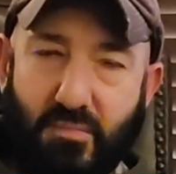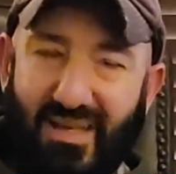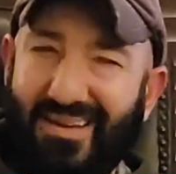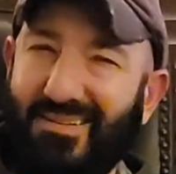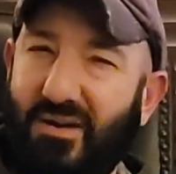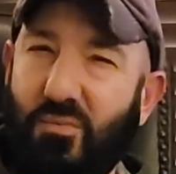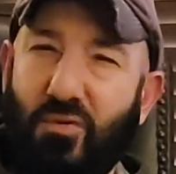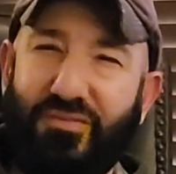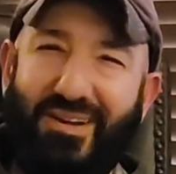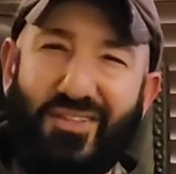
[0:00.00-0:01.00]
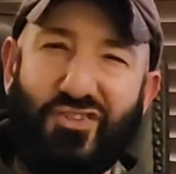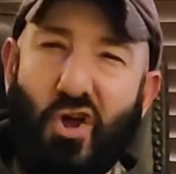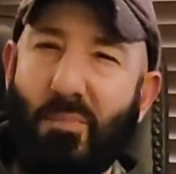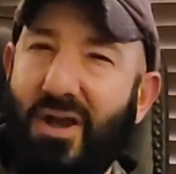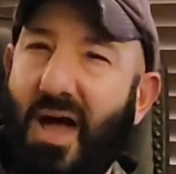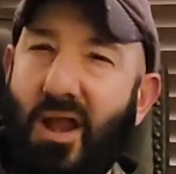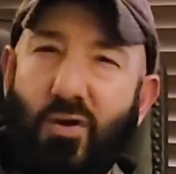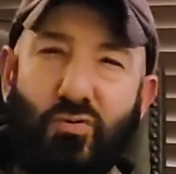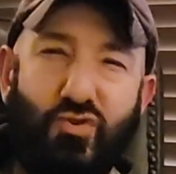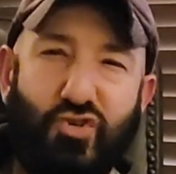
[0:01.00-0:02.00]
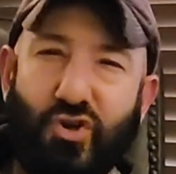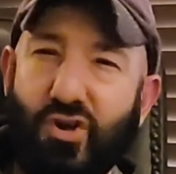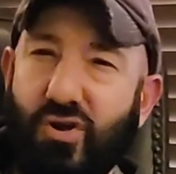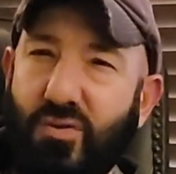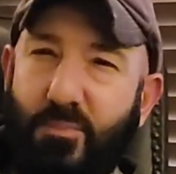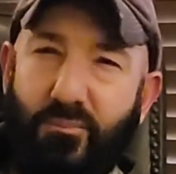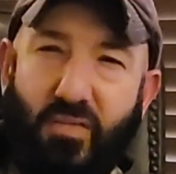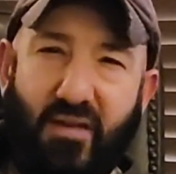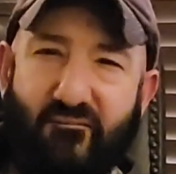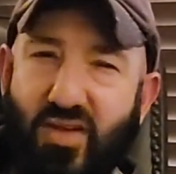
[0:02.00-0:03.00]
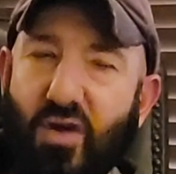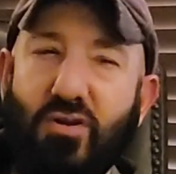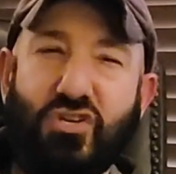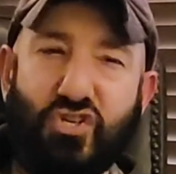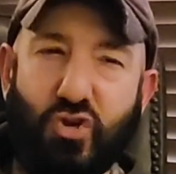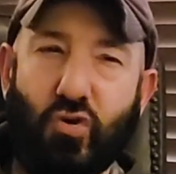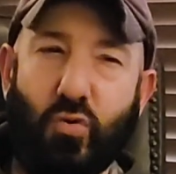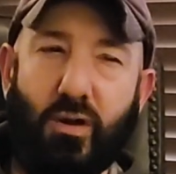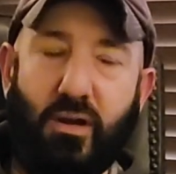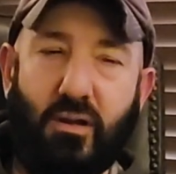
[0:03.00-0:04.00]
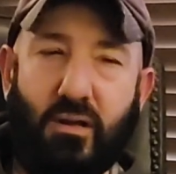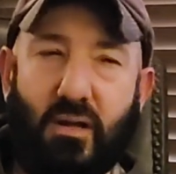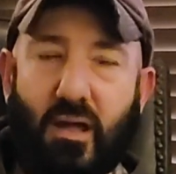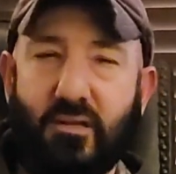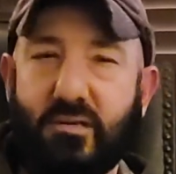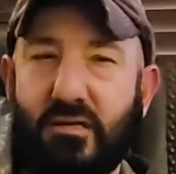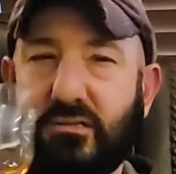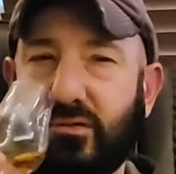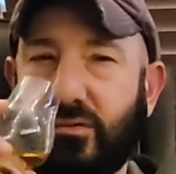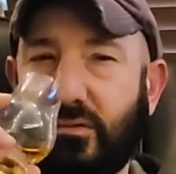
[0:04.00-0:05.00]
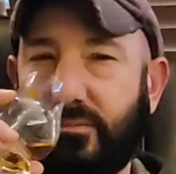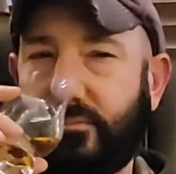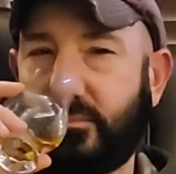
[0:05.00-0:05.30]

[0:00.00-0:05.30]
like almost like a turbinado sugar, like very sugary kind of taste to it.